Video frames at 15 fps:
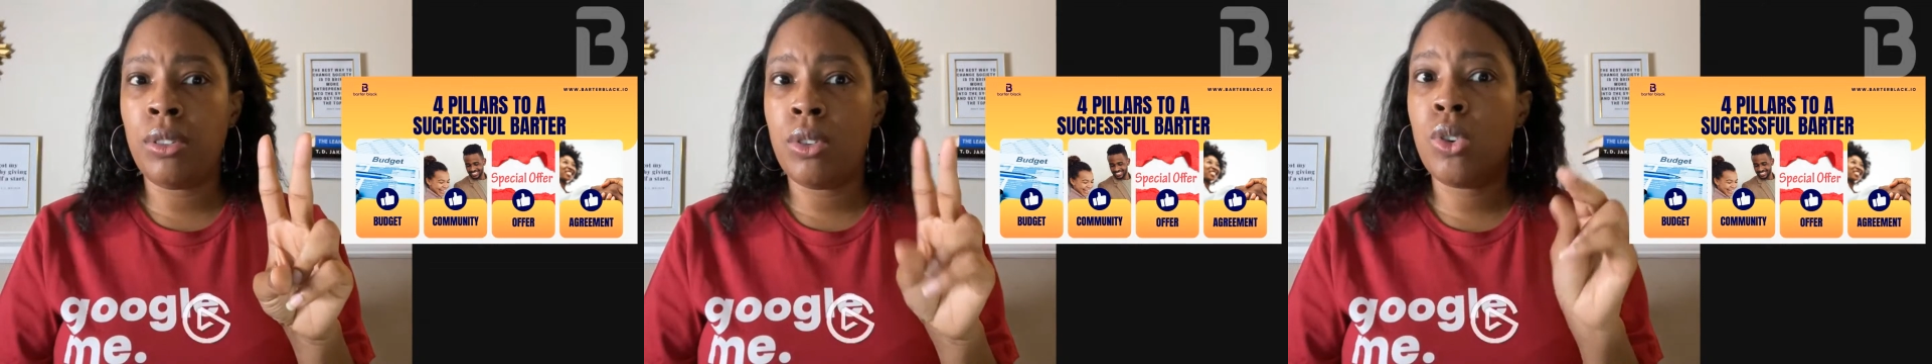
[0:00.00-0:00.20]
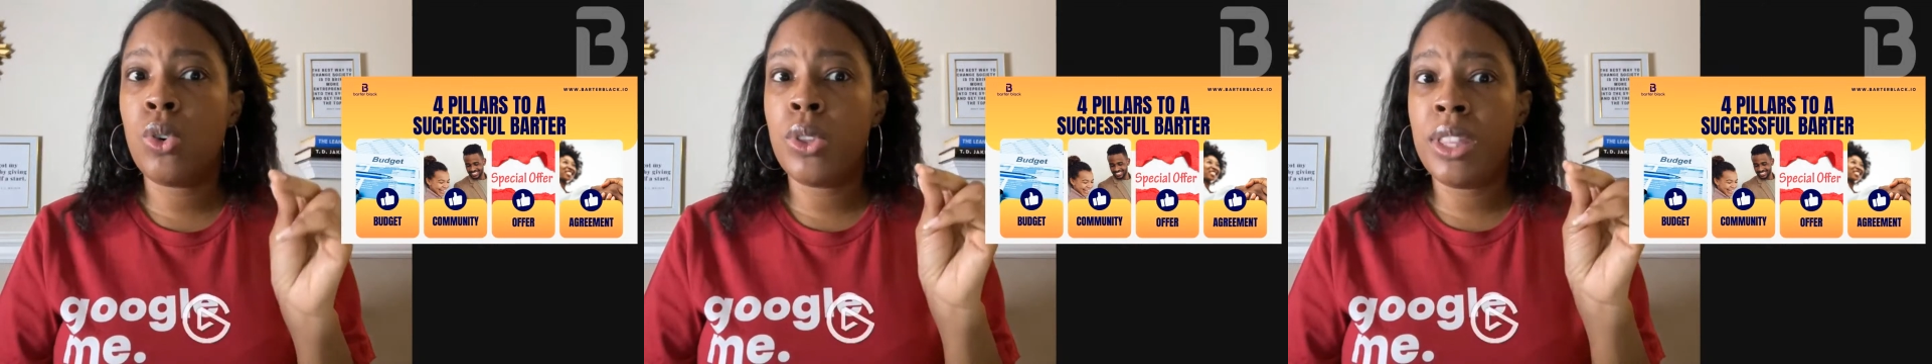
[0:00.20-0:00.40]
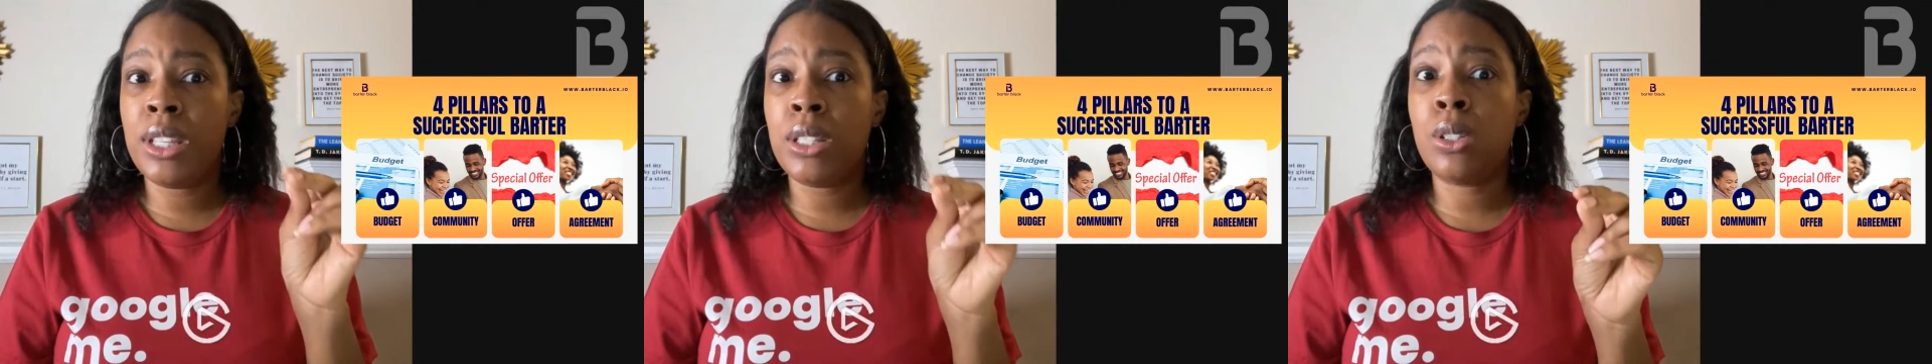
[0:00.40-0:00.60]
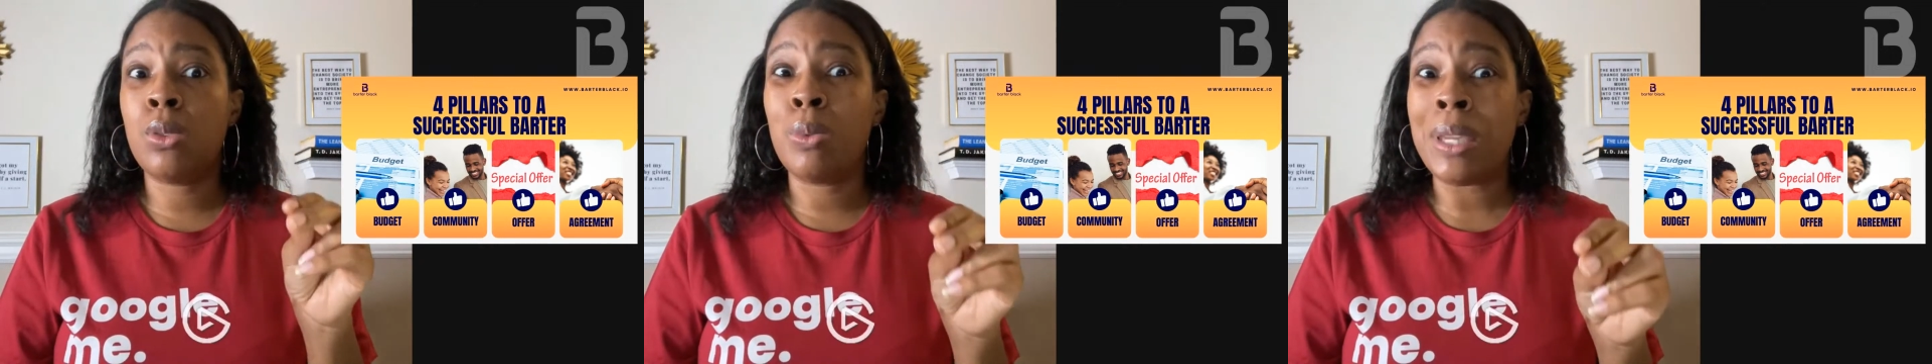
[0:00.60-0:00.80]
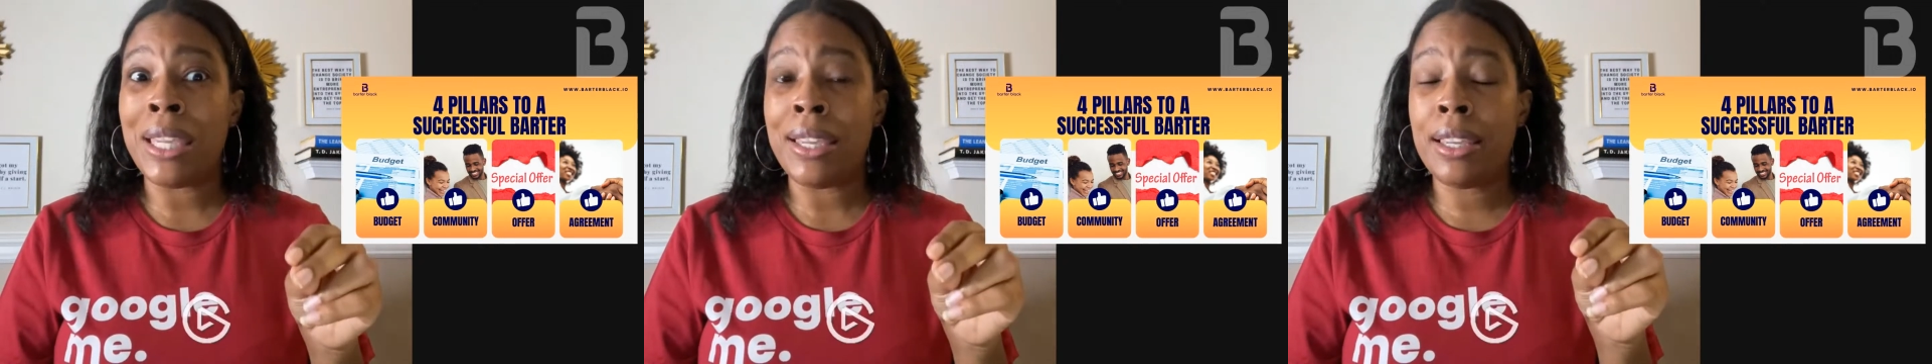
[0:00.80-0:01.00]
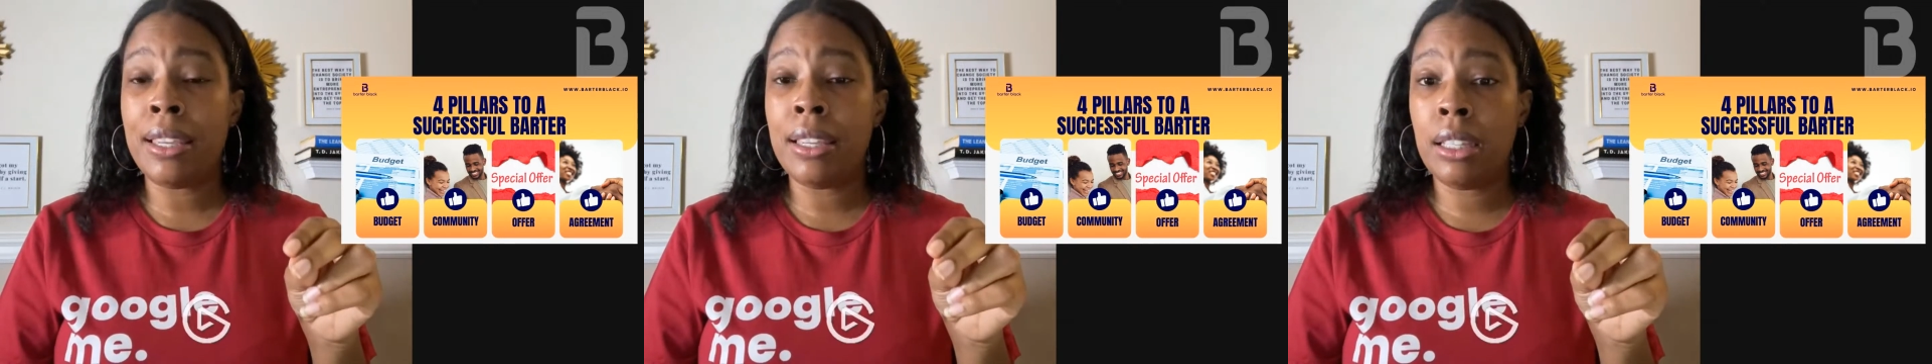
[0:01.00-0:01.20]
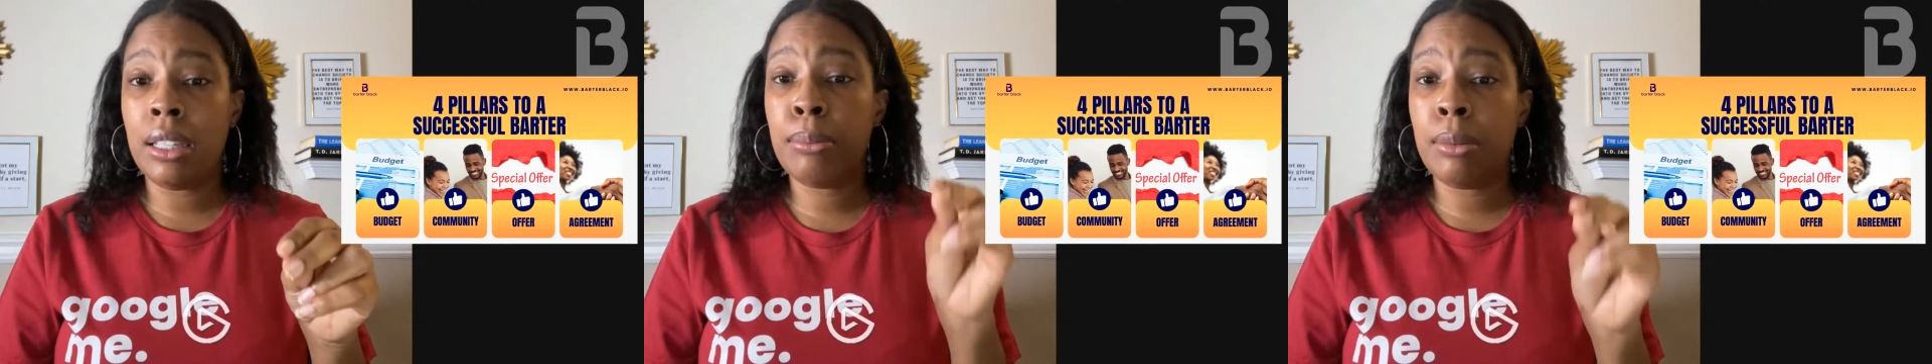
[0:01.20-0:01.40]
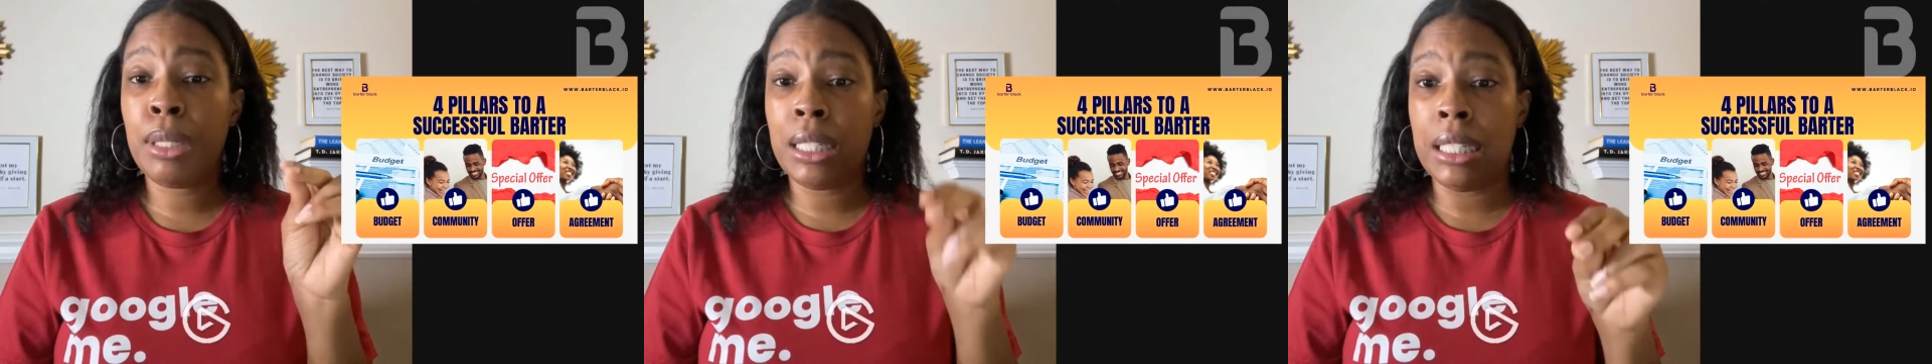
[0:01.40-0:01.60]
or this week,
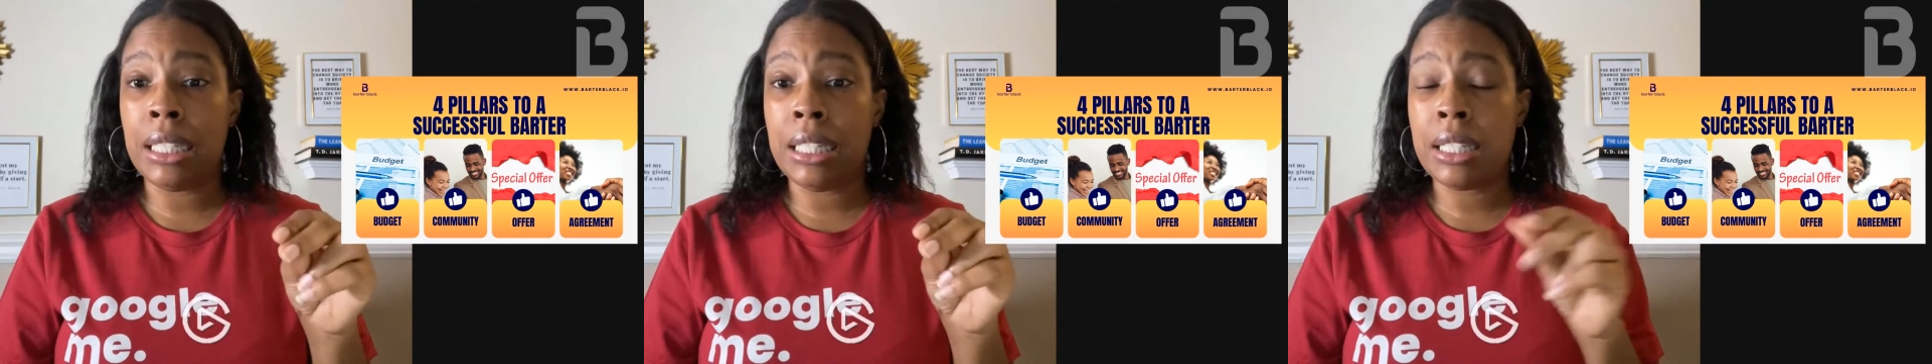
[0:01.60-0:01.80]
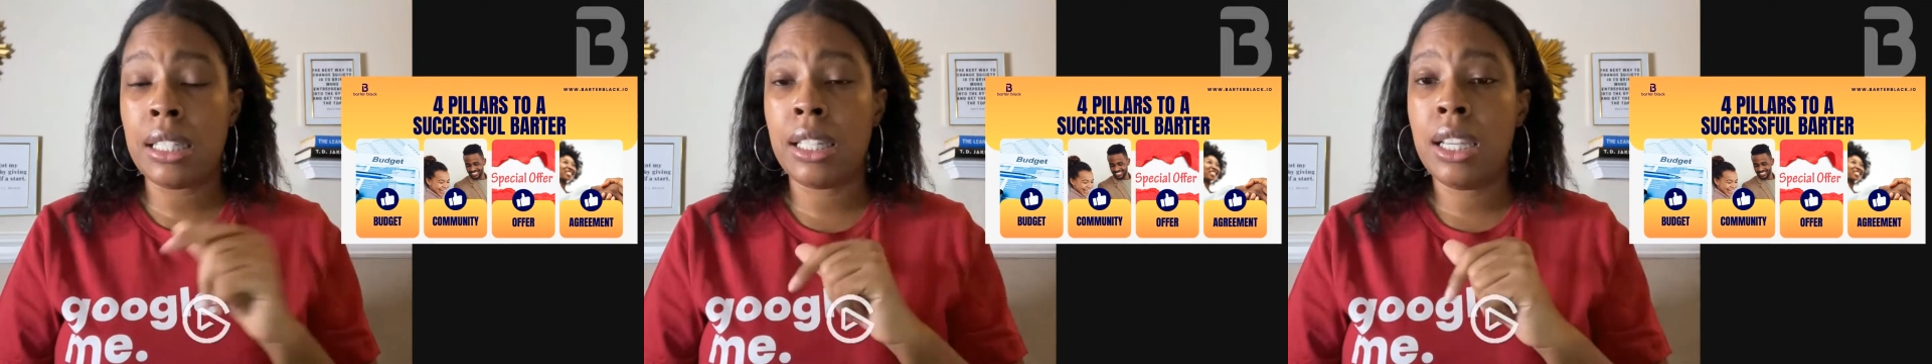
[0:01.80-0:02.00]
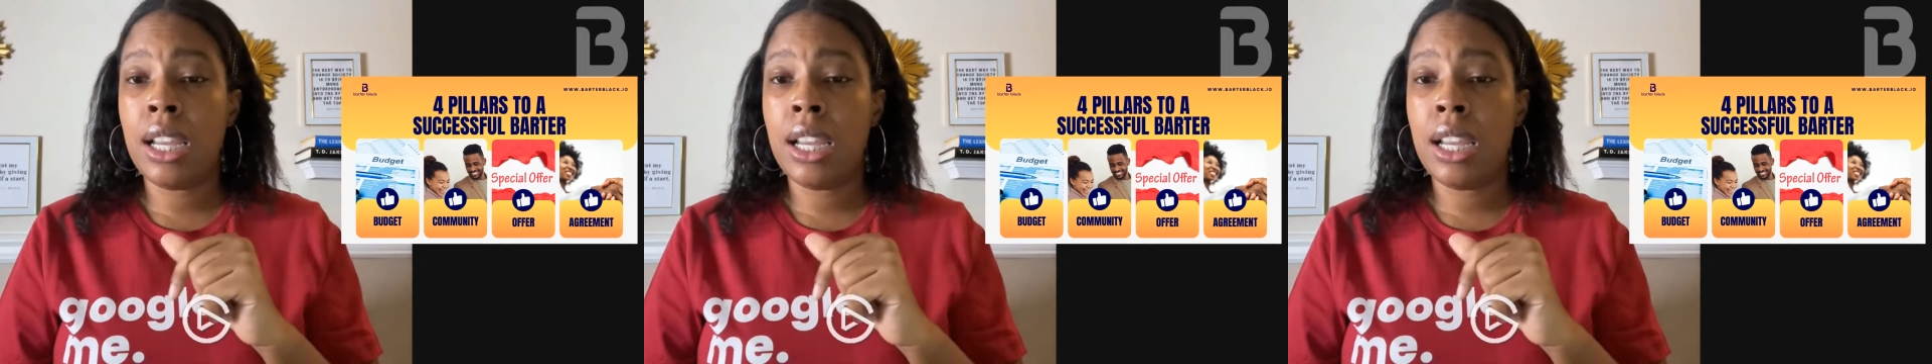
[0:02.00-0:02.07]
please.